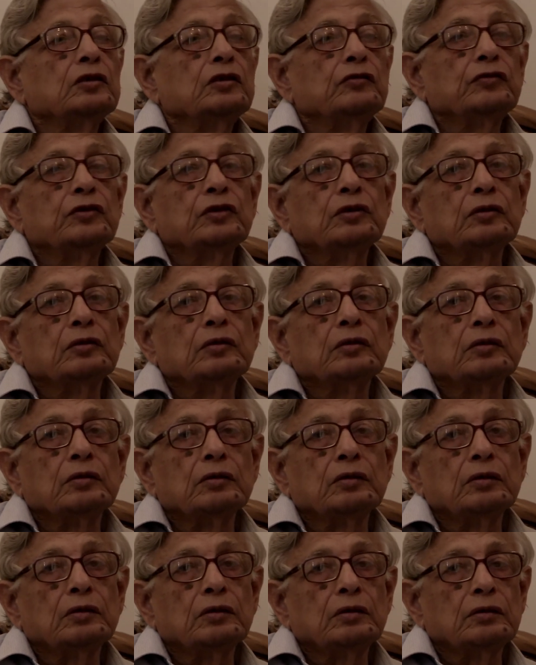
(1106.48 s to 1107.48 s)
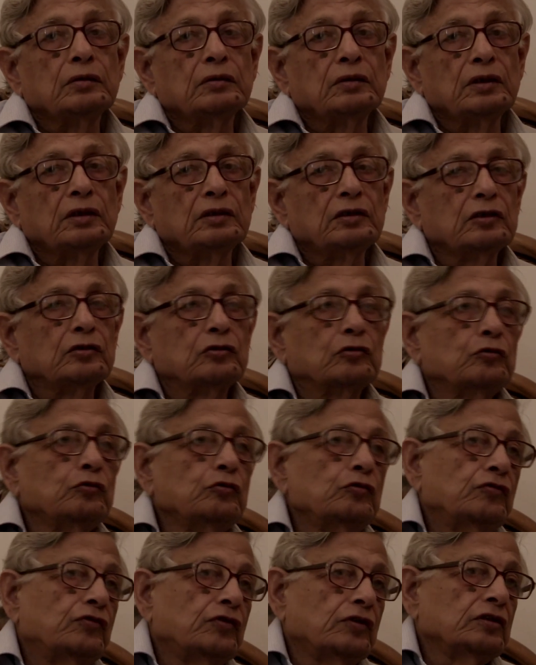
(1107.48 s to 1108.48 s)
Even there is a
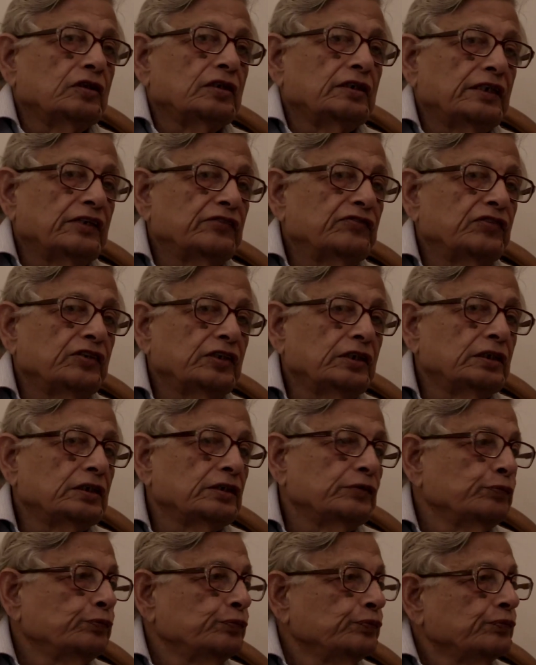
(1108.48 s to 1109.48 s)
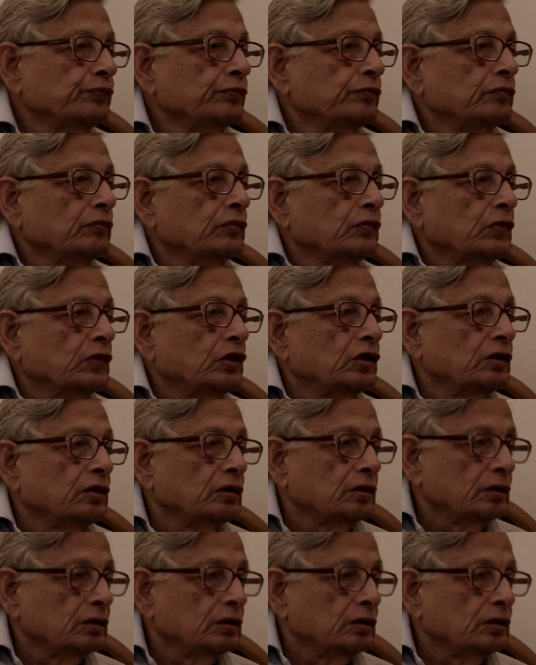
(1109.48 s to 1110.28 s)
school for the deaf here in